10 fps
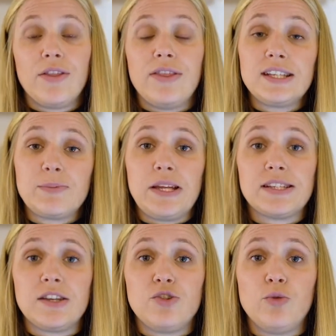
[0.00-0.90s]
This
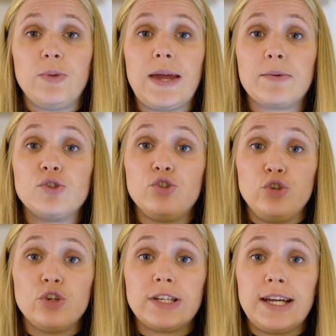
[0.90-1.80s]
means that you'll be able to do
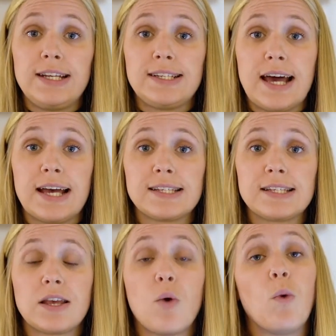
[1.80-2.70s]
your daily
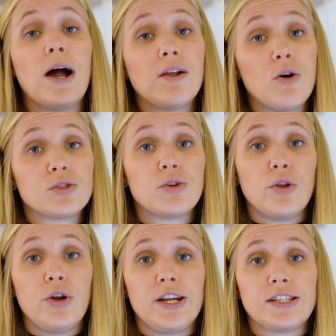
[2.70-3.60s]
tasks while also
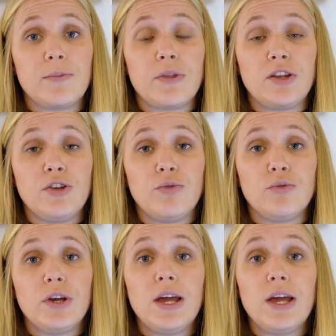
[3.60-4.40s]
learning something new